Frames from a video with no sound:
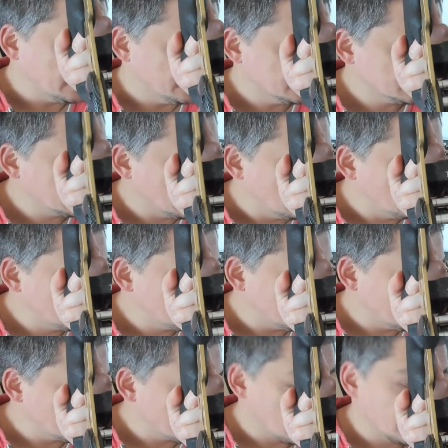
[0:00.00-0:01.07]
itself,
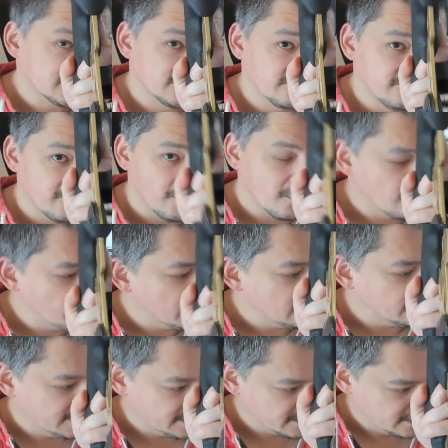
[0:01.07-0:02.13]
and that's 4
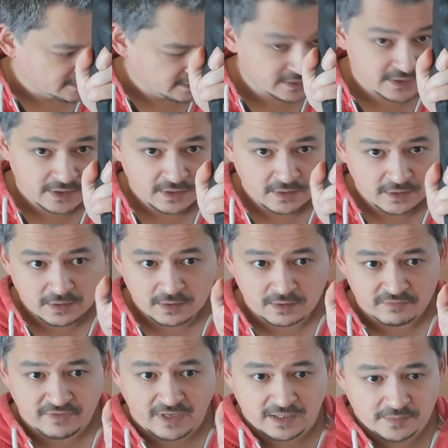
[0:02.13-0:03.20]
millimeters
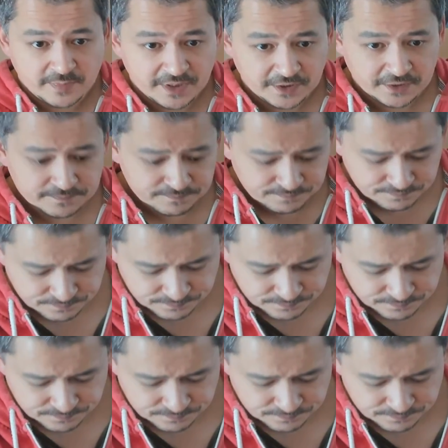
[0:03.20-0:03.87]
of aluminium.